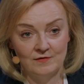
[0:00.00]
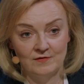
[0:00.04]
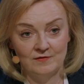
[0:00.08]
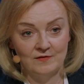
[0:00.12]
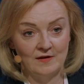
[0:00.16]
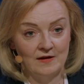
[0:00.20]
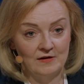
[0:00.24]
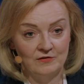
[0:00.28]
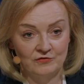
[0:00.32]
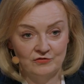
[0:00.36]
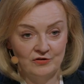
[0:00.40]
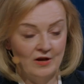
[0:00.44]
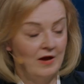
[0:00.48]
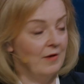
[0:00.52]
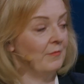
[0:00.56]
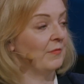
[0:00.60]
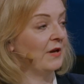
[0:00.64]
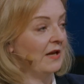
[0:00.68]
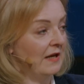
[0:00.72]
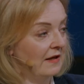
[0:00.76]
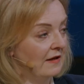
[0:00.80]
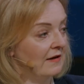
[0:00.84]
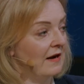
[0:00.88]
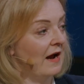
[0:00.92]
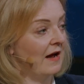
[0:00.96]
think
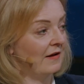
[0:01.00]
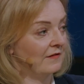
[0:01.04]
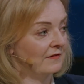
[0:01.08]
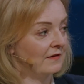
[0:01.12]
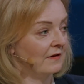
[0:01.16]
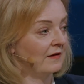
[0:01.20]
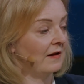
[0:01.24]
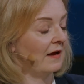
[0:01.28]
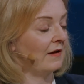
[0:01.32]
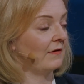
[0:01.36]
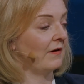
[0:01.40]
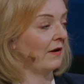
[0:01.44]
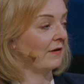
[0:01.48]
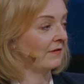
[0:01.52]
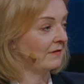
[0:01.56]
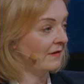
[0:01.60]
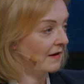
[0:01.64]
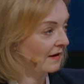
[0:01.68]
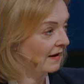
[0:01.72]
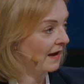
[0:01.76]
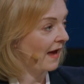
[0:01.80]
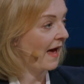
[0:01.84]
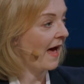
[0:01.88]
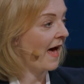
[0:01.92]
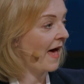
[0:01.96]
Germany can act alone. I
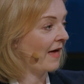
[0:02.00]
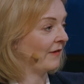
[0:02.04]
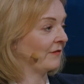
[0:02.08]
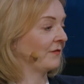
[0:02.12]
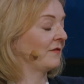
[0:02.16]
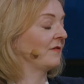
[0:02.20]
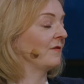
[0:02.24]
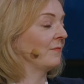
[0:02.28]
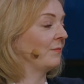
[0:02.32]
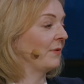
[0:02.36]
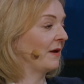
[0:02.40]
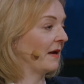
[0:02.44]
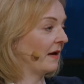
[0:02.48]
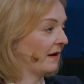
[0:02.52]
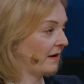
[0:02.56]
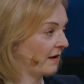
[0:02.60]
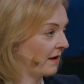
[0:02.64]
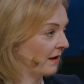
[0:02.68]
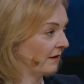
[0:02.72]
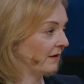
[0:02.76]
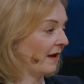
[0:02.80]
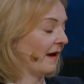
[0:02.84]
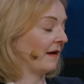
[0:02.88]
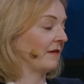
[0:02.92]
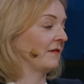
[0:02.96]
think it has to be a
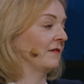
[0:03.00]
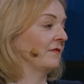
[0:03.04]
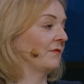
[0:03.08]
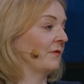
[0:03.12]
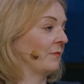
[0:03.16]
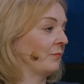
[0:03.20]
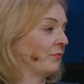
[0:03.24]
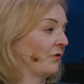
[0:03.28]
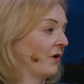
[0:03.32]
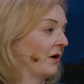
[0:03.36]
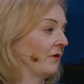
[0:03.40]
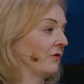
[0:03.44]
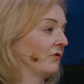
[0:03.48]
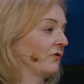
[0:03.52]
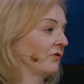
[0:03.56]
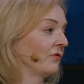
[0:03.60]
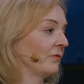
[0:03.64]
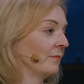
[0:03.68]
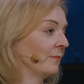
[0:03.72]
collective approach.